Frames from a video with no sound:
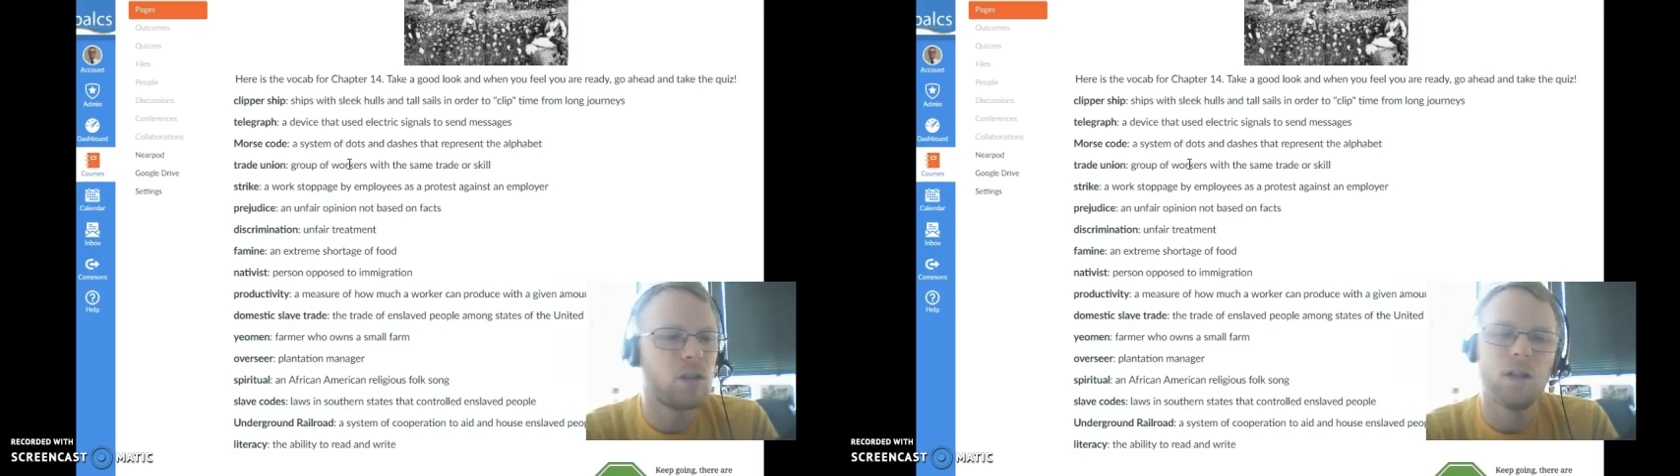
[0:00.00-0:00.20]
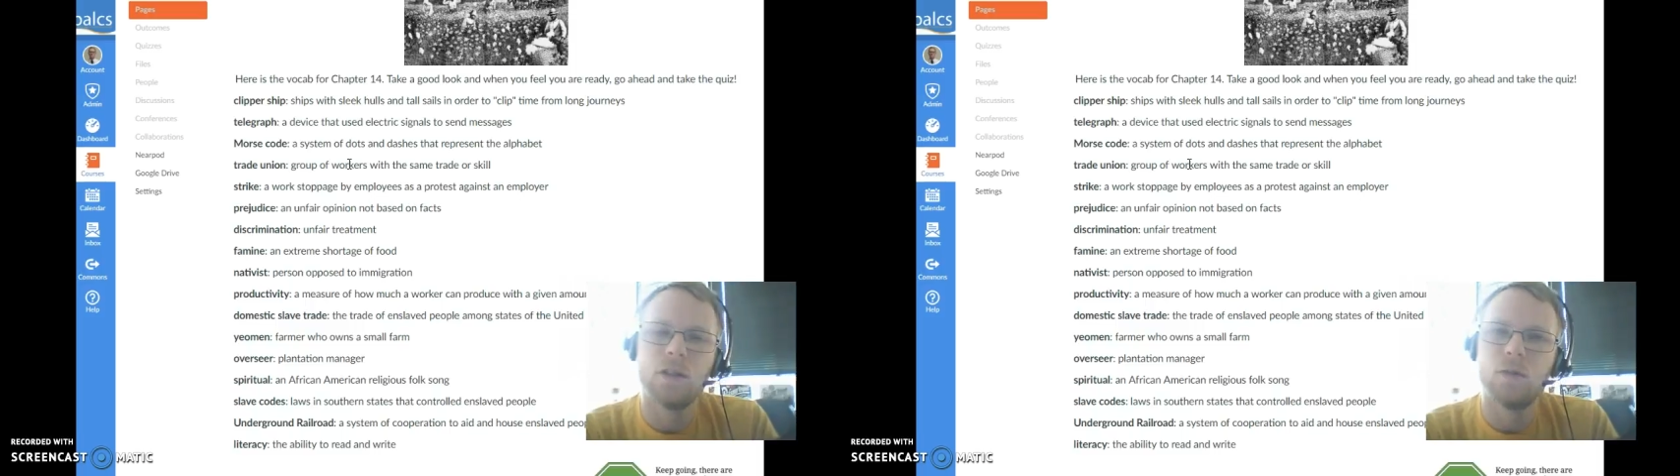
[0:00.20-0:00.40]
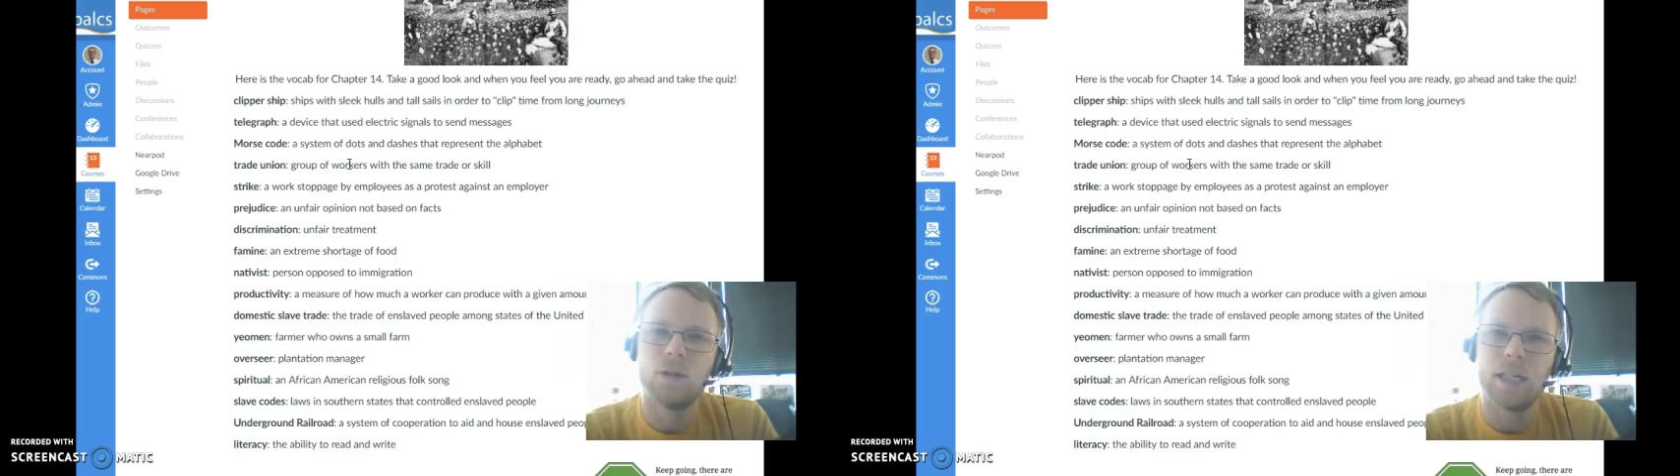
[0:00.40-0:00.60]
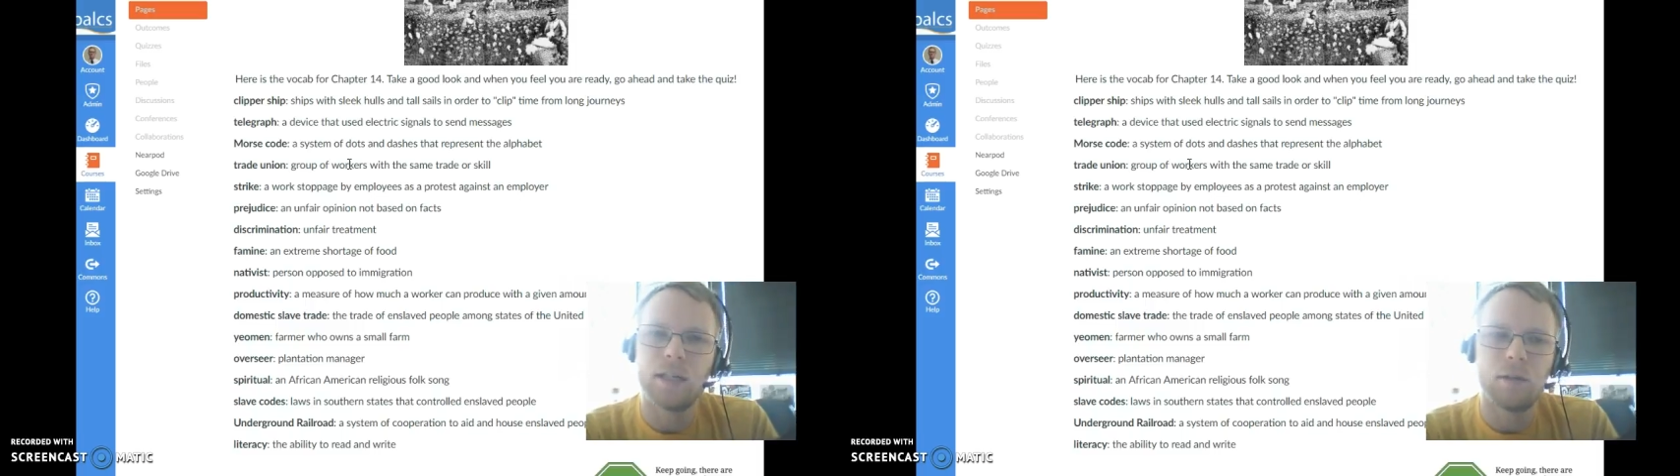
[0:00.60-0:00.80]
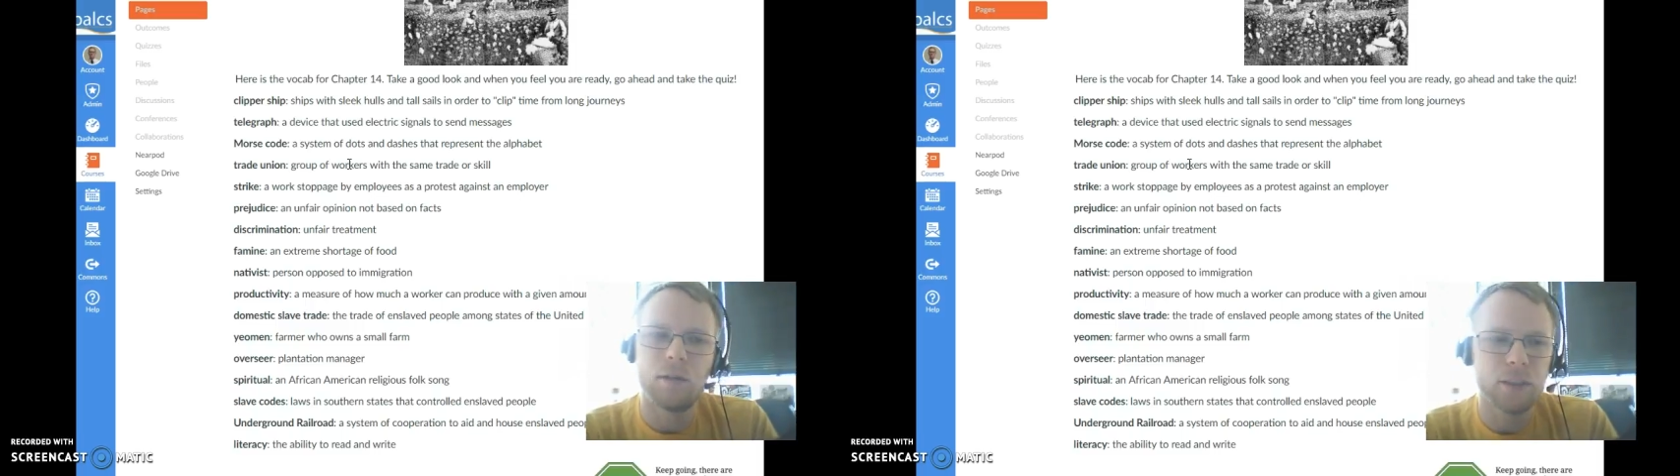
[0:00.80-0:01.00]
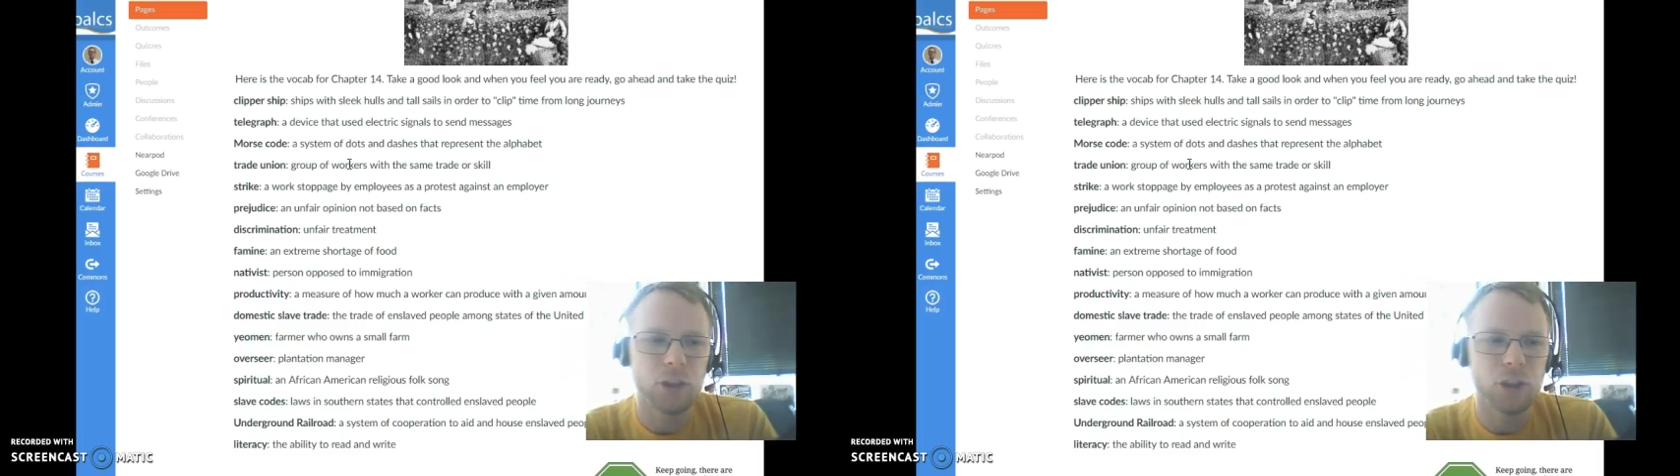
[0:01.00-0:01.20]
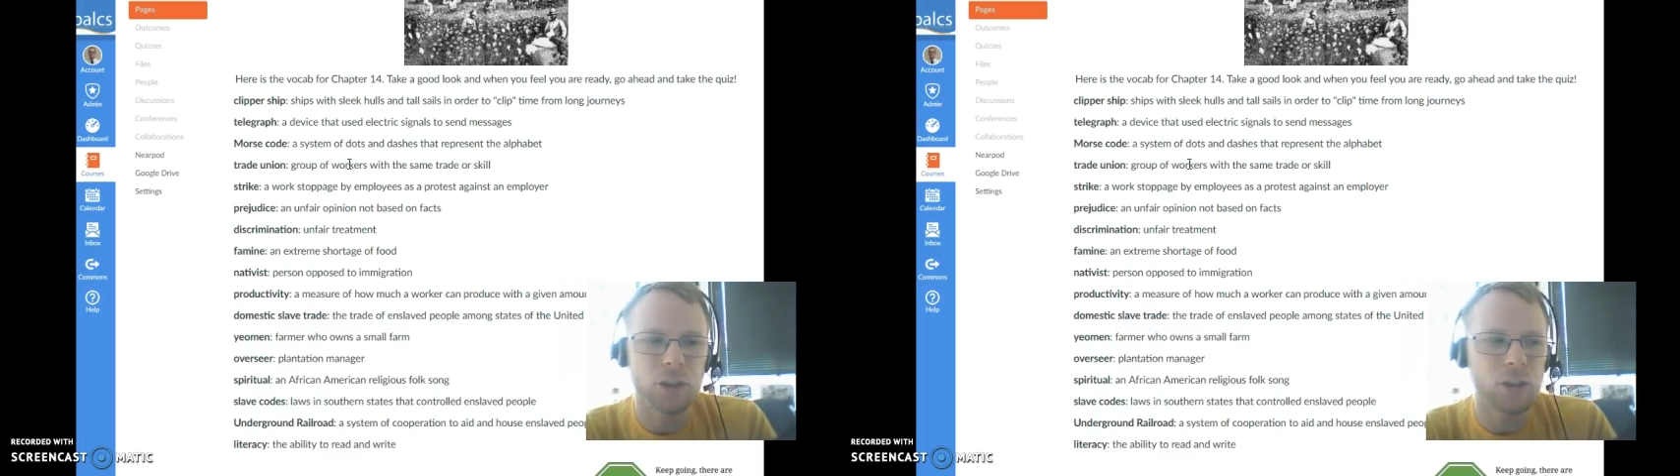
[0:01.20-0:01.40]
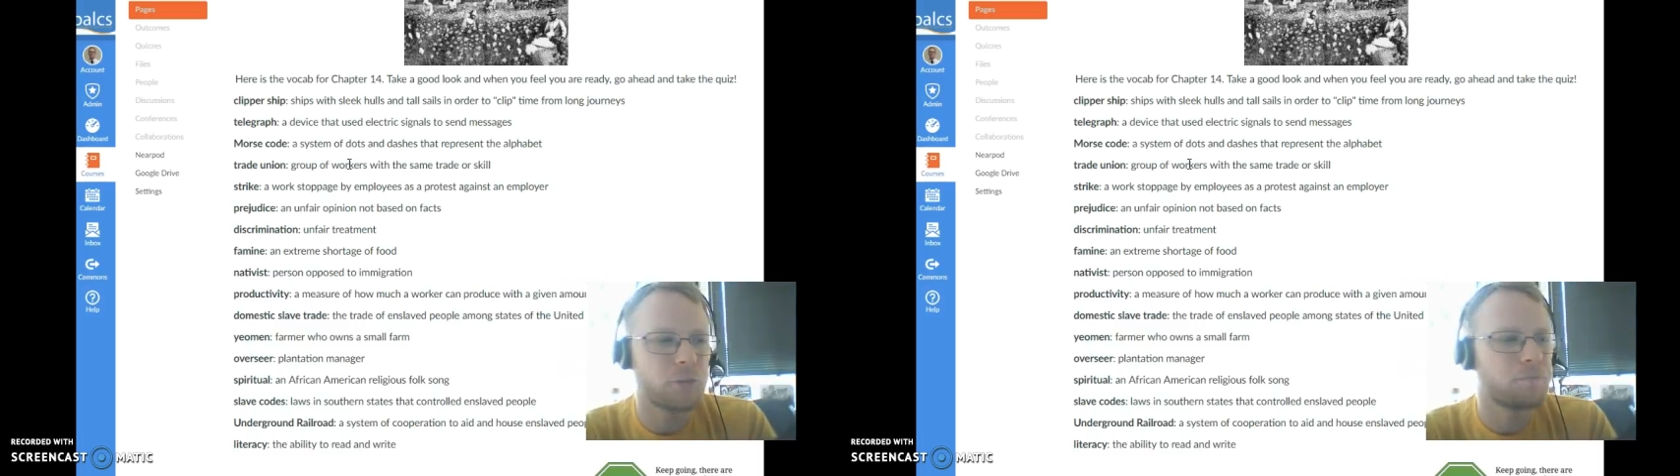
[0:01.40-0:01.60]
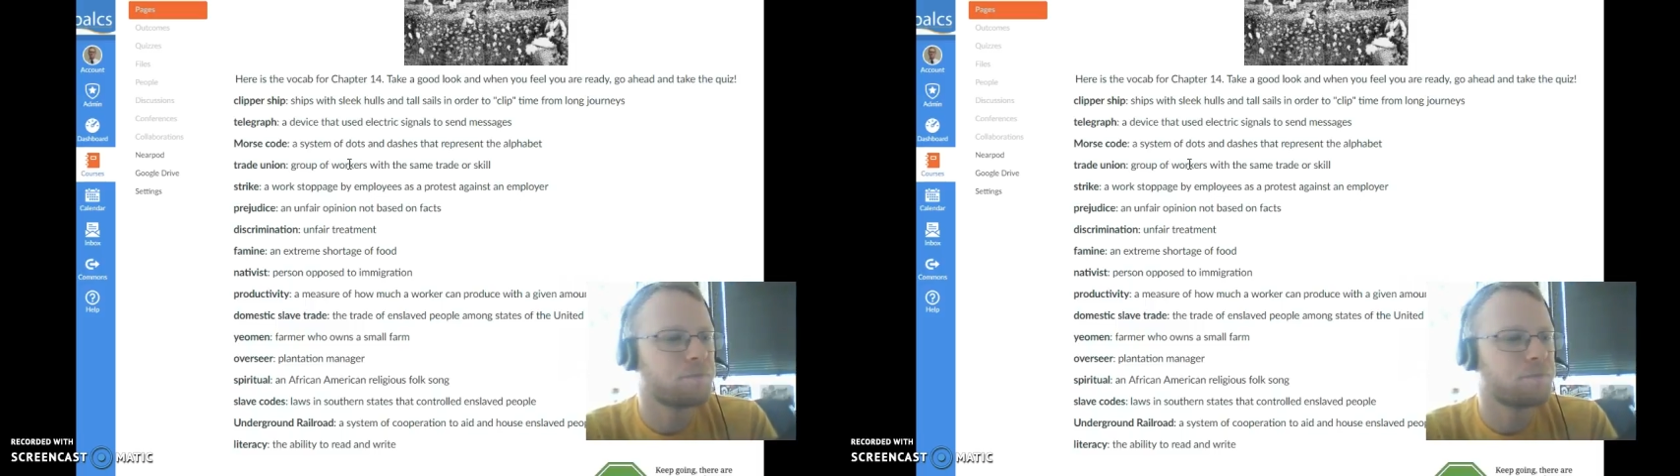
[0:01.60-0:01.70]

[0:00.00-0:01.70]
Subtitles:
to send messages.